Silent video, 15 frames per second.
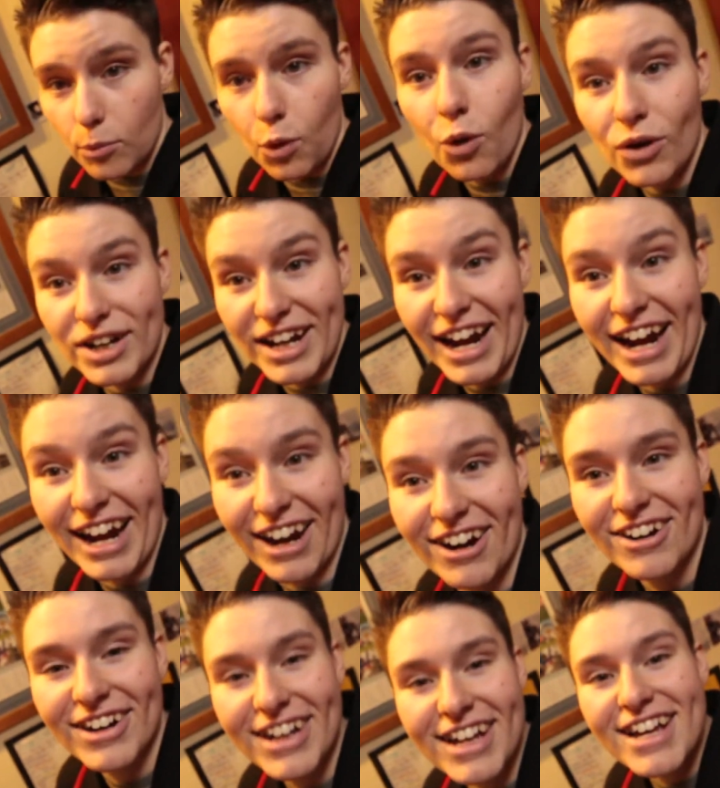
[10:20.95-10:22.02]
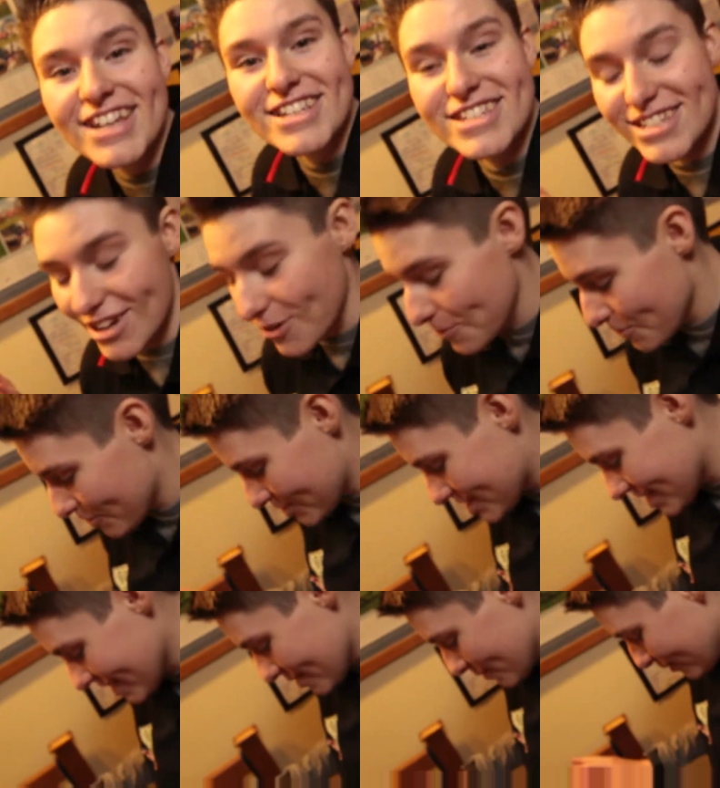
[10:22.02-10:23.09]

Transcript: more now. So we'll see